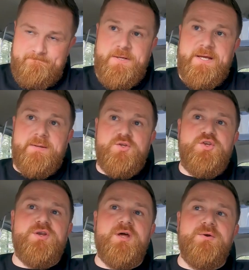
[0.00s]
yeah.
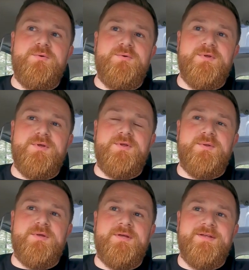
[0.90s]
You know,
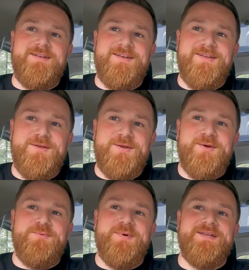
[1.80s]
you
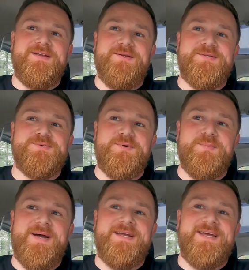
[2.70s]
know when like you talk
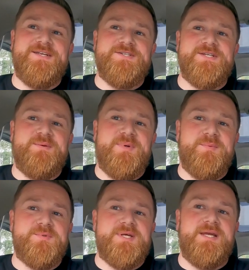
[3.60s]
about getting shit and
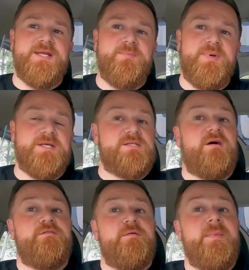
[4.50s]
people taking the piss.
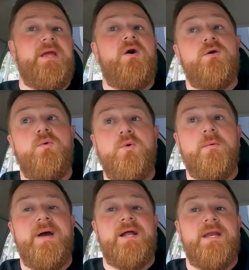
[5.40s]
Like for me, I
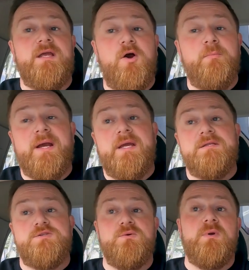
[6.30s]
automatically go back
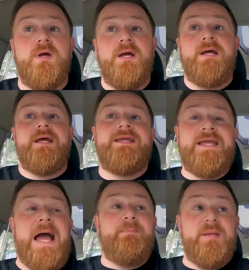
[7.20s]
into
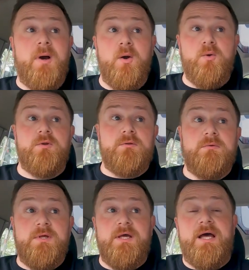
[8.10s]
Cabby mode.
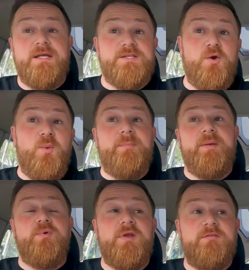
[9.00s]
Yeah. So when
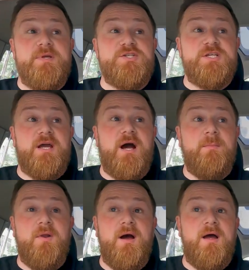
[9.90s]
people give me shit, I'm like,